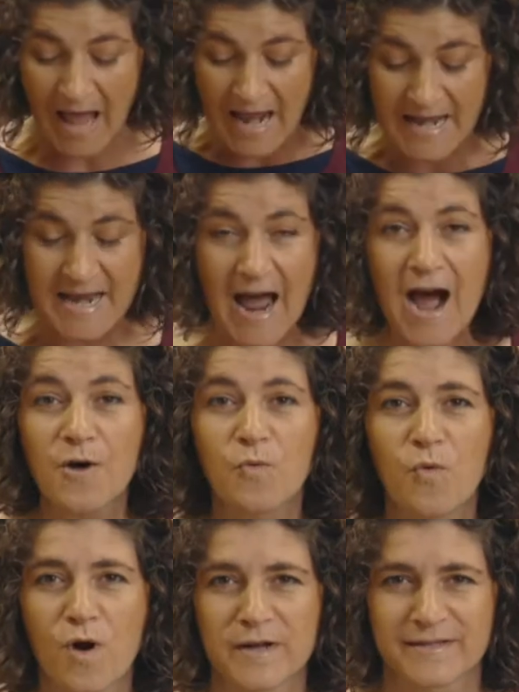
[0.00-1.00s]
Not
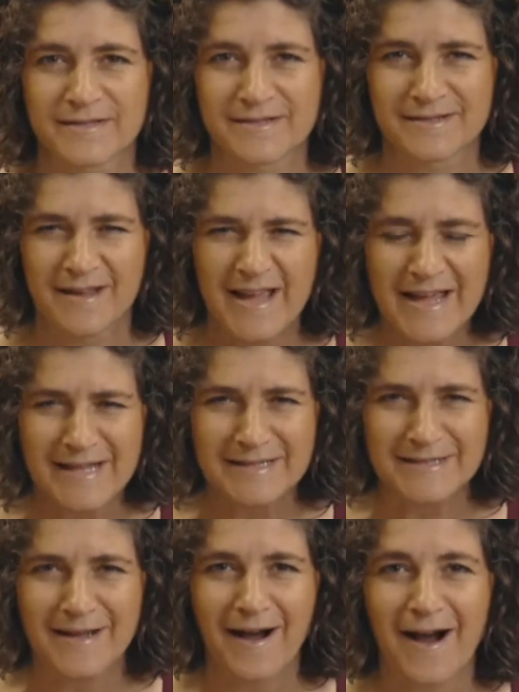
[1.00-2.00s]
once
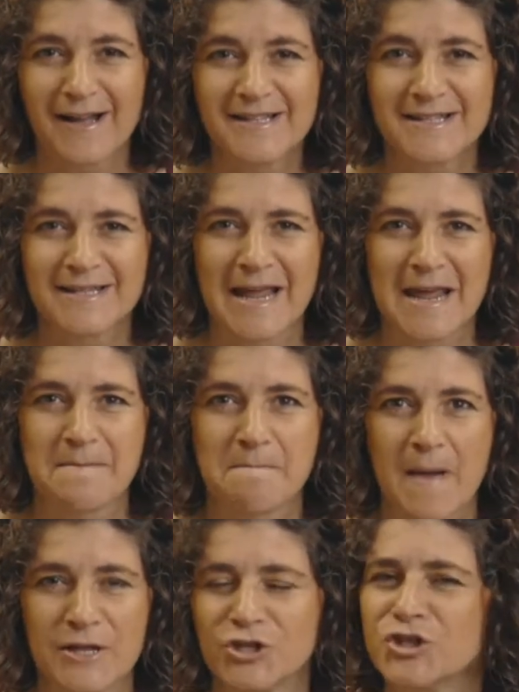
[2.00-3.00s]
is God's name
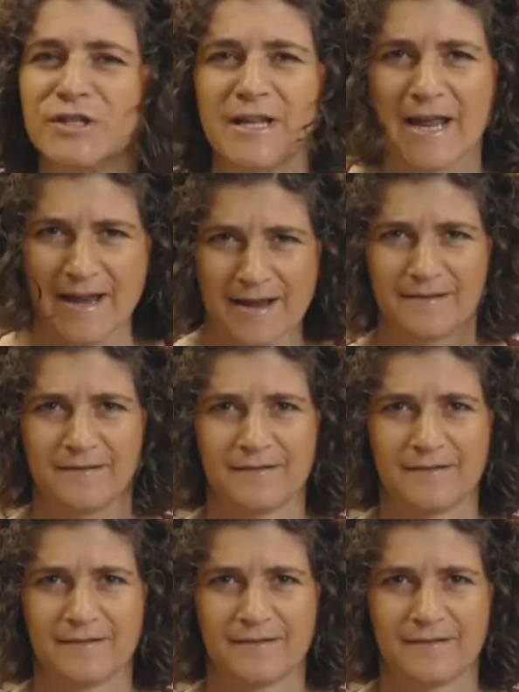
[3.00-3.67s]
mentioned in it.